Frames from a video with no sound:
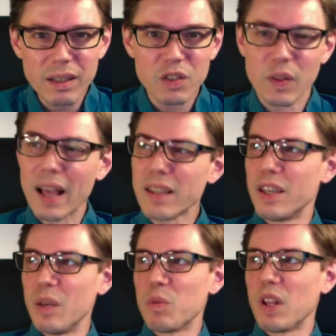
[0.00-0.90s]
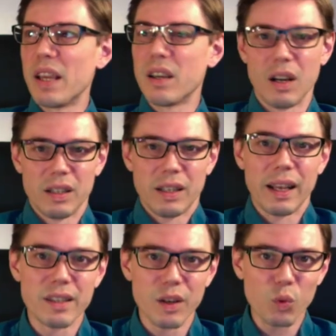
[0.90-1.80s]
So that seems like Kant
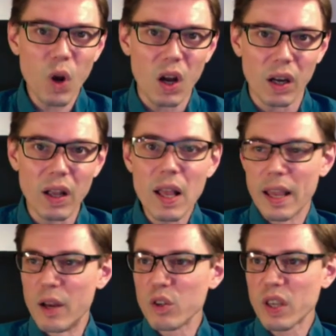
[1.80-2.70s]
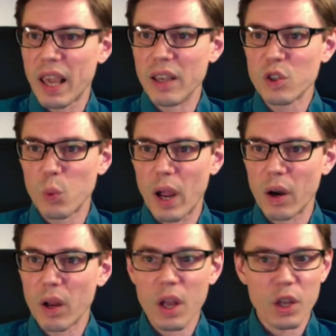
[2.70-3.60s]
gets it wrong. Here's a case
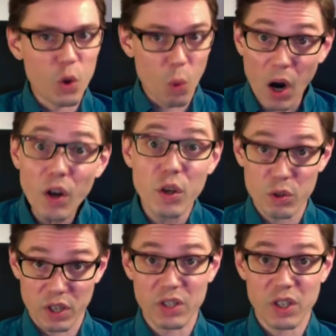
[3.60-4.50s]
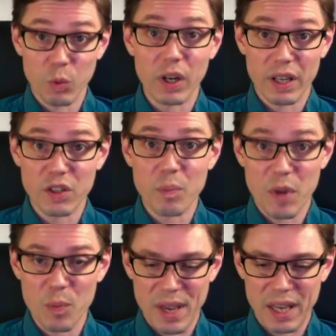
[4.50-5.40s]
where you are using someone as a
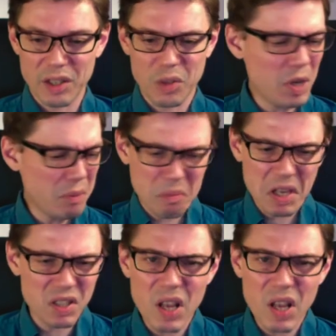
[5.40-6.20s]
mere means, but it's